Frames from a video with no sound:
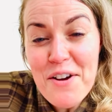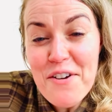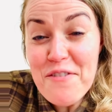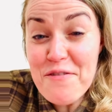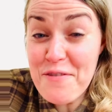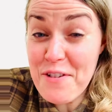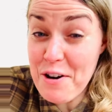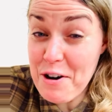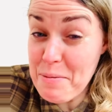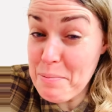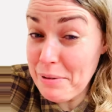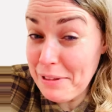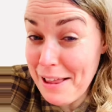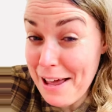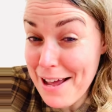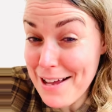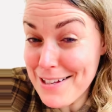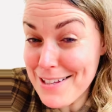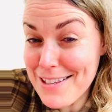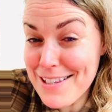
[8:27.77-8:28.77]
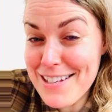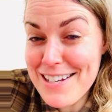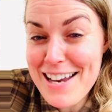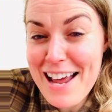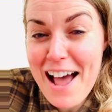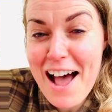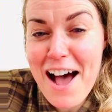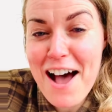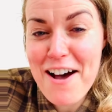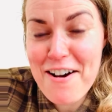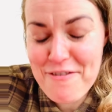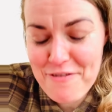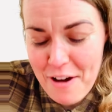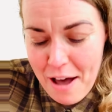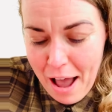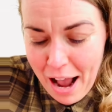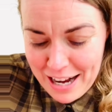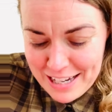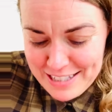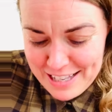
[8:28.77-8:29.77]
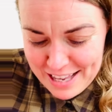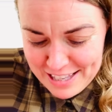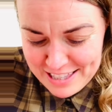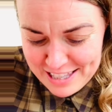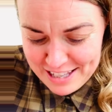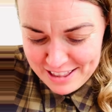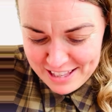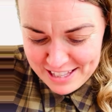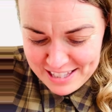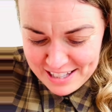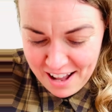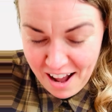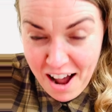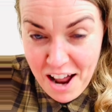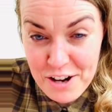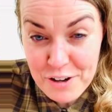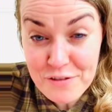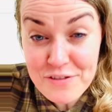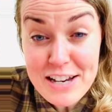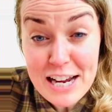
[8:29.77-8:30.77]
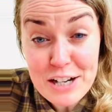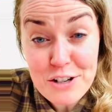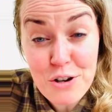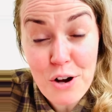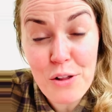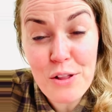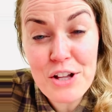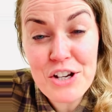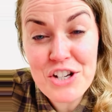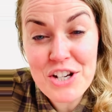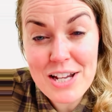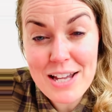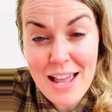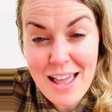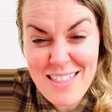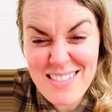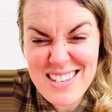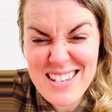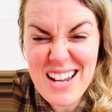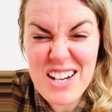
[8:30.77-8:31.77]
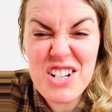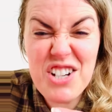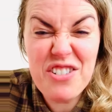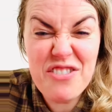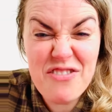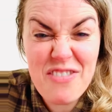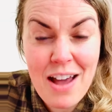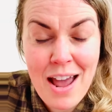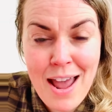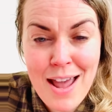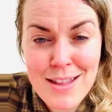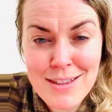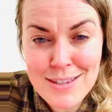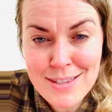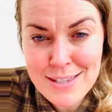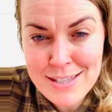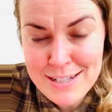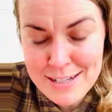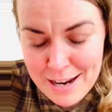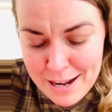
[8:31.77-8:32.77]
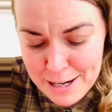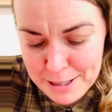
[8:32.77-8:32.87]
very blessed to have access to this kind of technology and such advanced